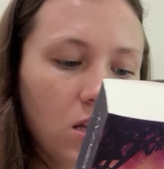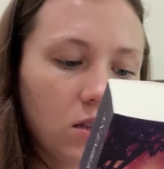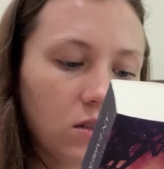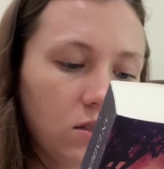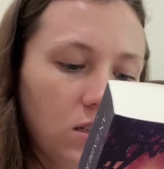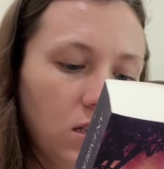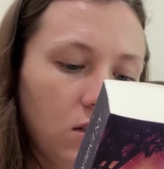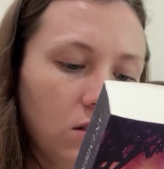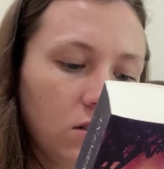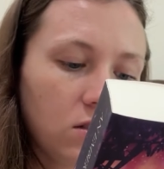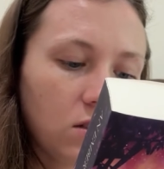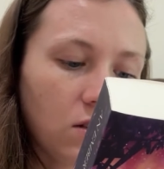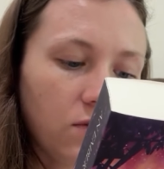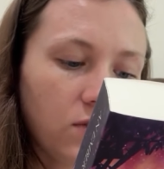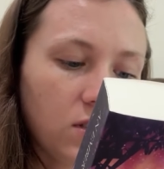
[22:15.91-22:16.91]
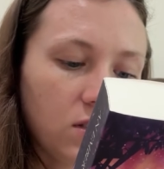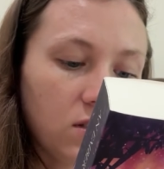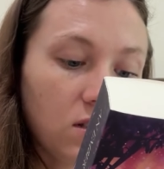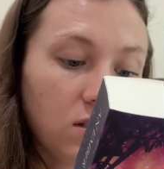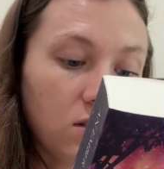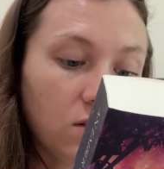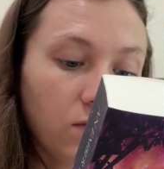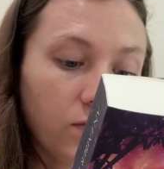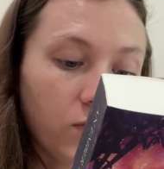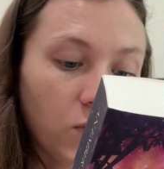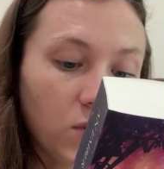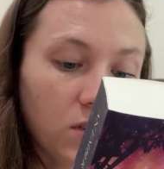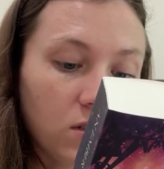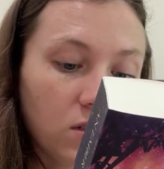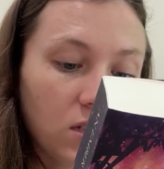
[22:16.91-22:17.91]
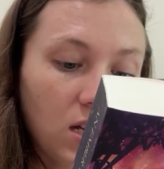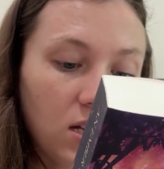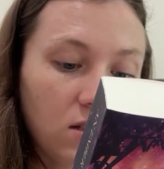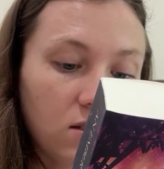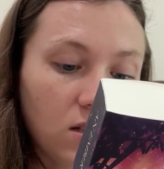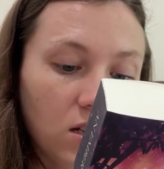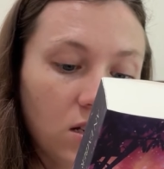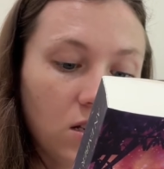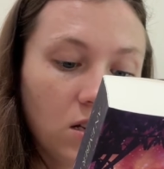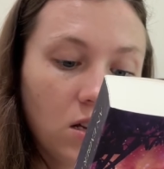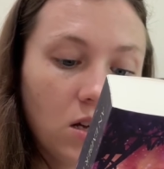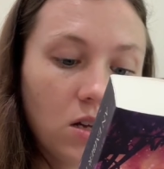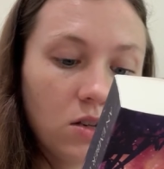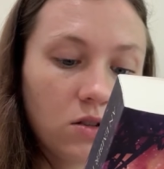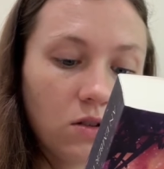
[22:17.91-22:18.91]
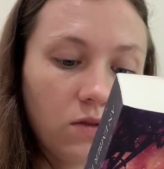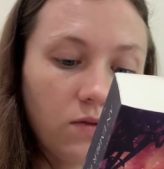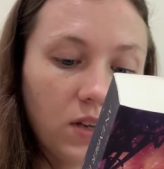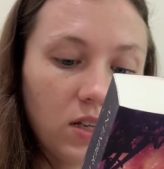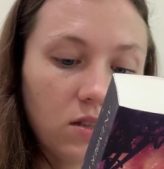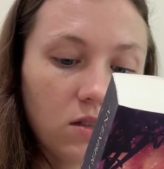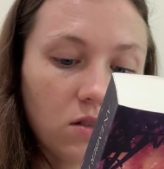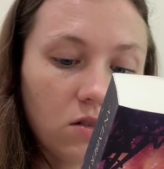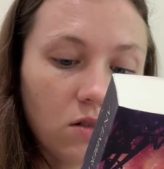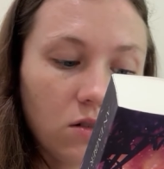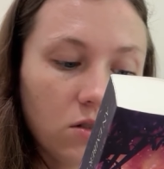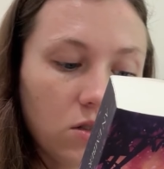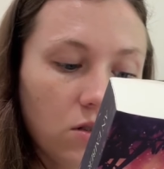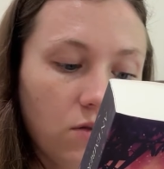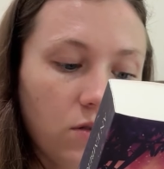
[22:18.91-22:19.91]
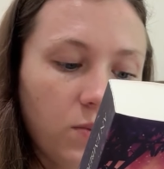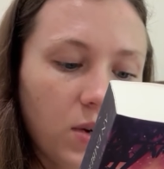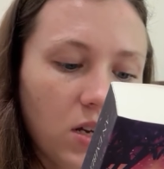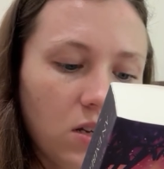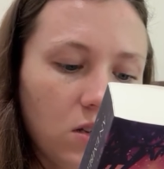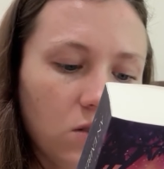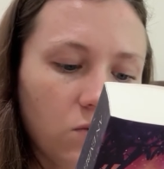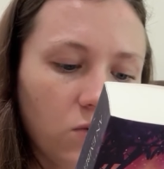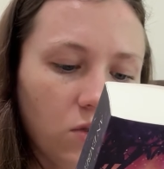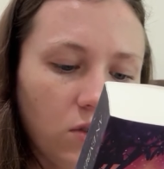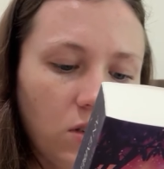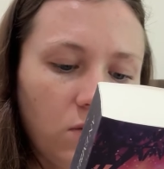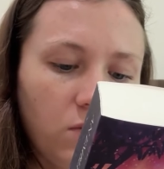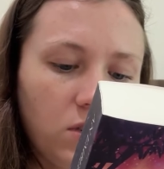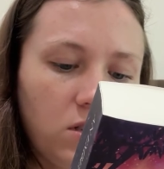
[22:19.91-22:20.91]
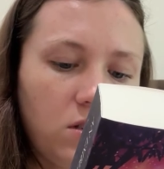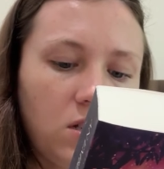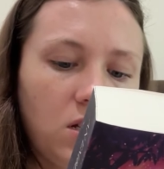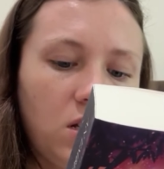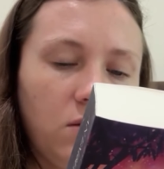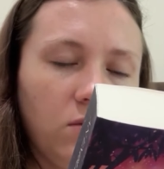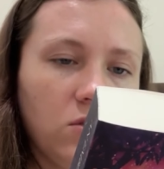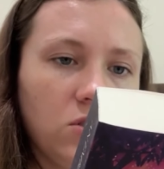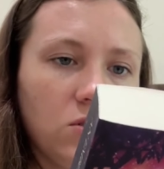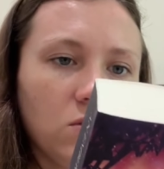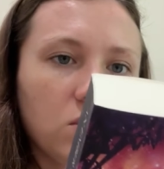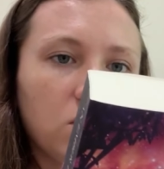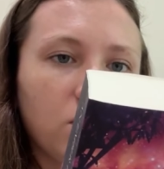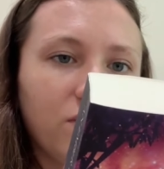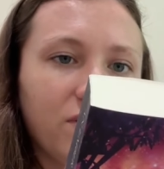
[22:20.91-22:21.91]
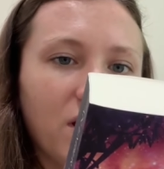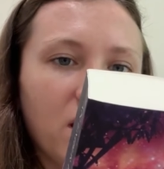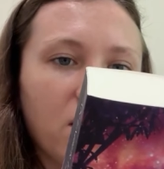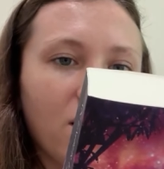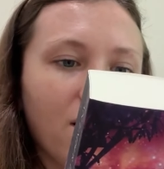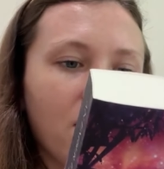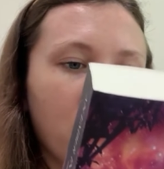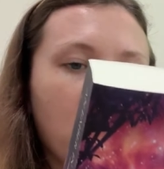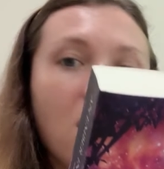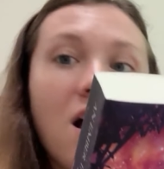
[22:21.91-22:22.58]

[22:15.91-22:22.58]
The secrets of the system force Kaysen to face the dark truth about his world and which side he would choose to fight on.